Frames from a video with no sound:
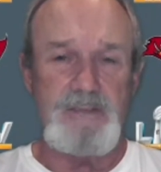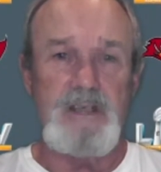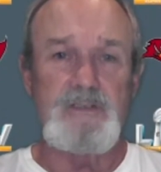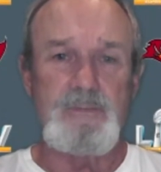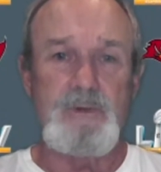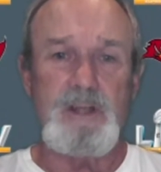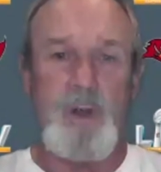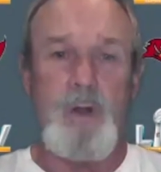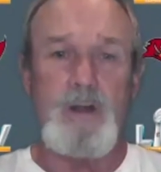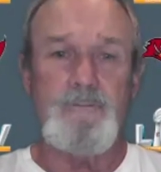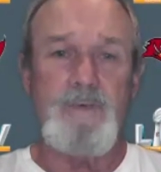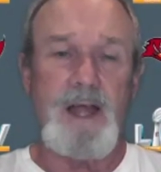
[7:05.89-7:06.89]
It is really
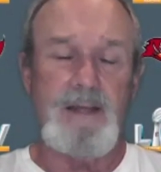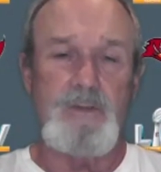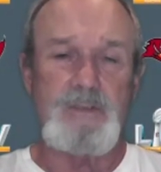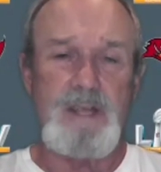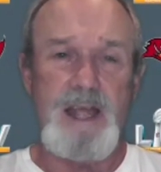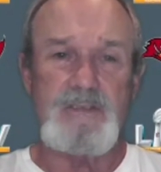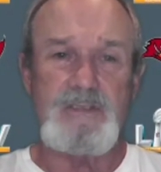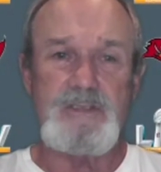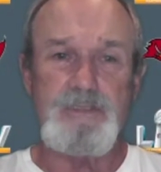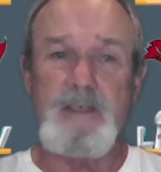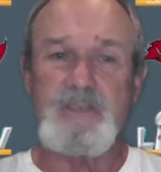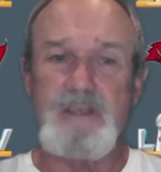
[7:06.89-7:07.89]
hard to find those guys,
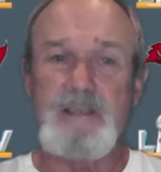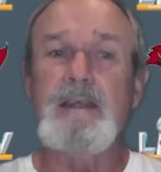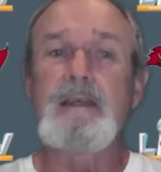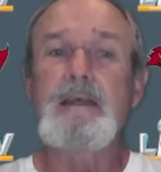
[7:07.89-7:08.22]
especially